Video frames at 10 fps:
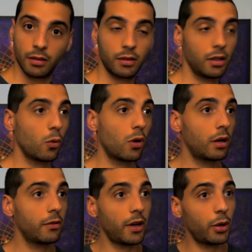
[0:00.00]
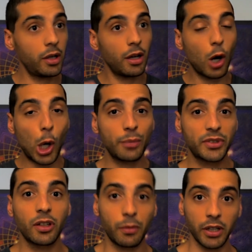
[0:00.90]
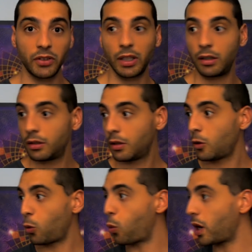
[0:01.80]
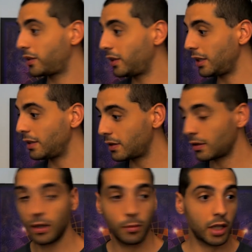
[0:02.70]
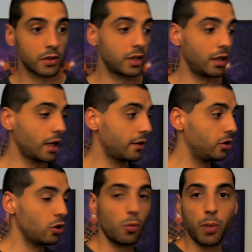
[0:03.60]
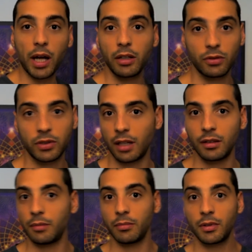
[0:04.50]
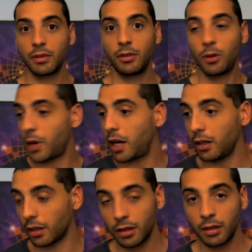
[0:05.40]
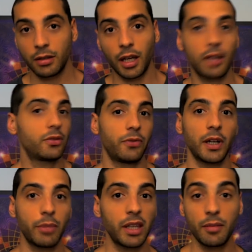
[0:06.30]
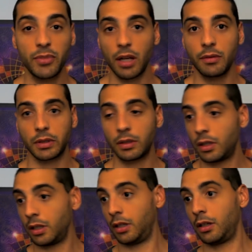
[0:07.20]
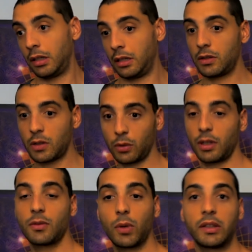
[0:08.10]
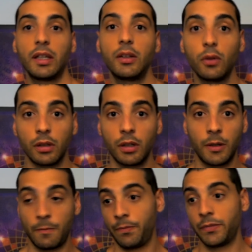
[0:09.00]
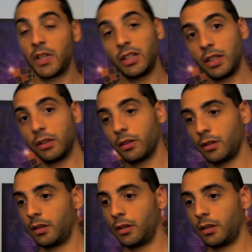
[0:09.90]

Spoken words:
They were very observating what is, because they had nobody to tell them. Nobody. They had to find by themselves. So that's what they do. They did.